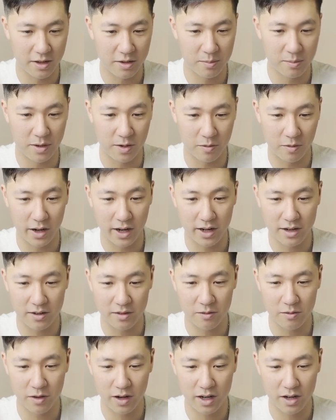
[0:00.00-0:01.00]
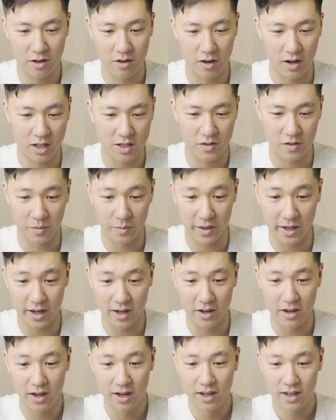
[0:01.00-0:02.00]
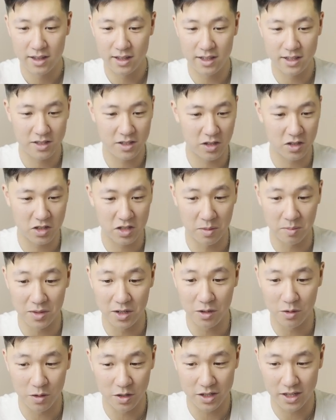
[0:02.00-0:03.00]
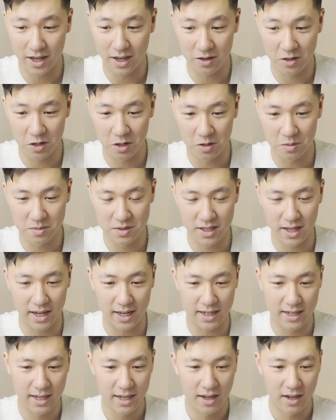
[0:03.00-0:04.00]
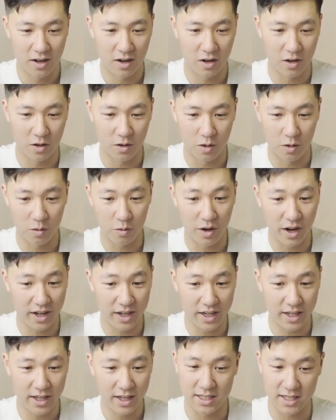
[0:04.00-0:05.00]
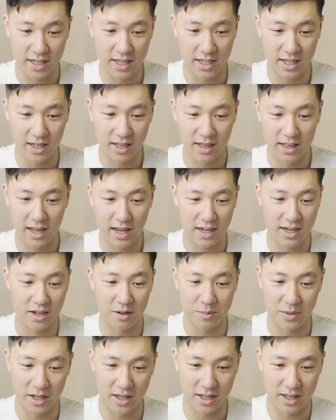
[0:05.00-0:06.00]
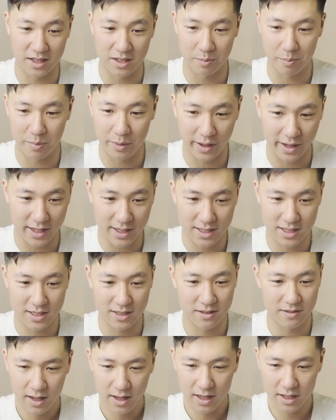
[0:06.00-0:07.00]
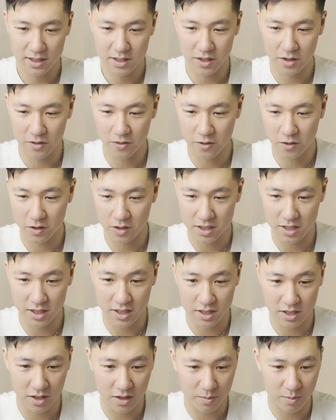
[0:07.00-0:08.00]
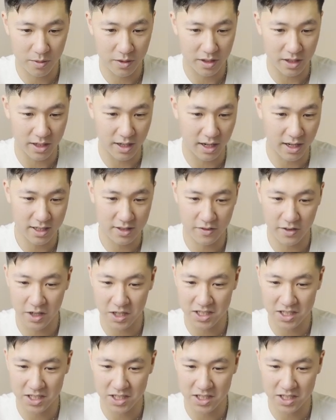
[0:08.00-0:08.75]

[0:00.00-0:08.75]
But right across from there, these are some newer townhomes that are already seeing that coming into place. And so, of course, these look pretty nice, very